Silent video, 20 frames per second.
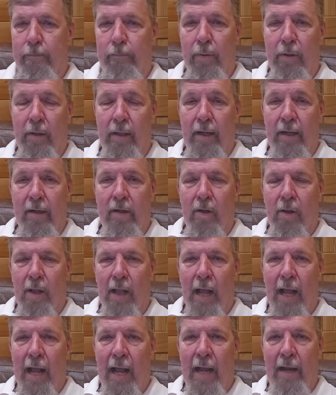
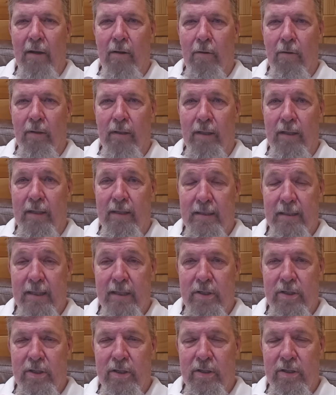political aisle the
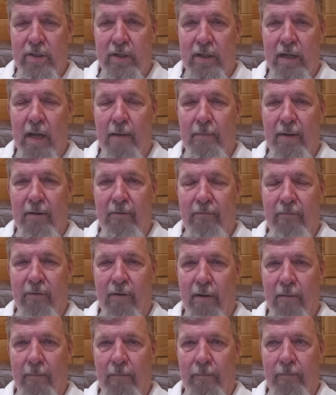decisions are coming
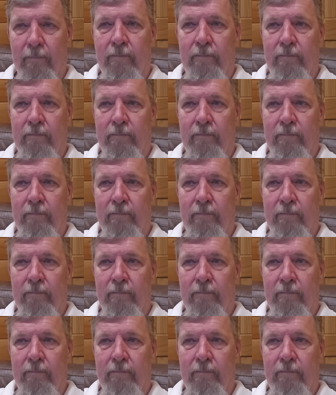from,